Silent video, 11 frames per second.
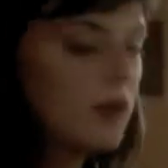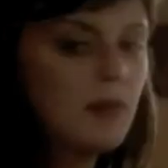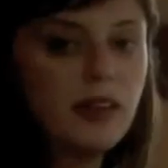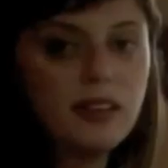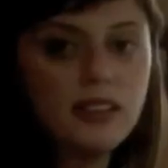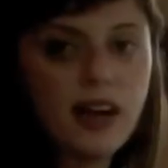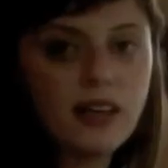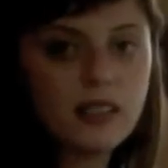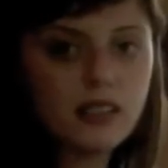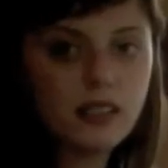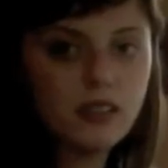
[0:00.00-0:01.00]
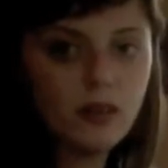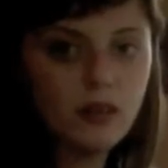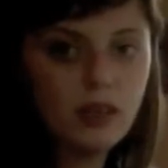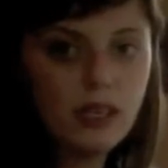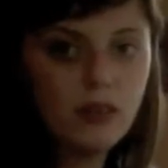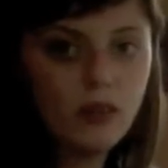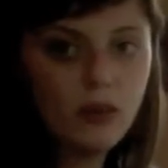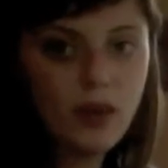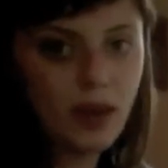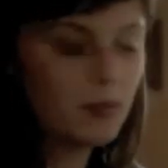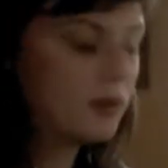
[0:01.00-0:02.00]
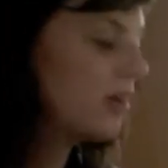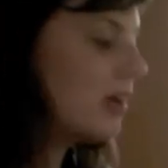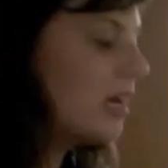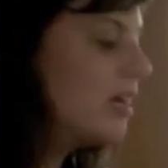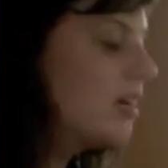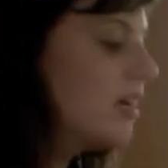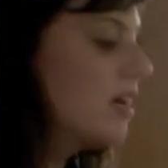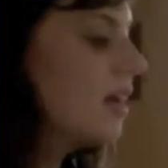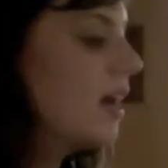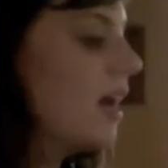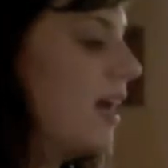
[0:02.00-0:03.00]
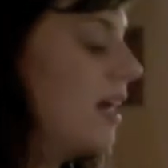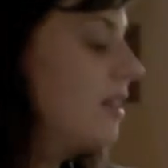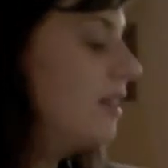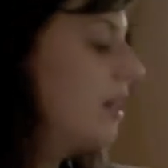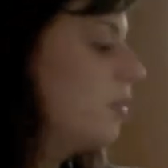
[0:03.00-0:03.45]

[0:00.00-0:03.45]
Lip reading: about the text and the needed vocabulary. And then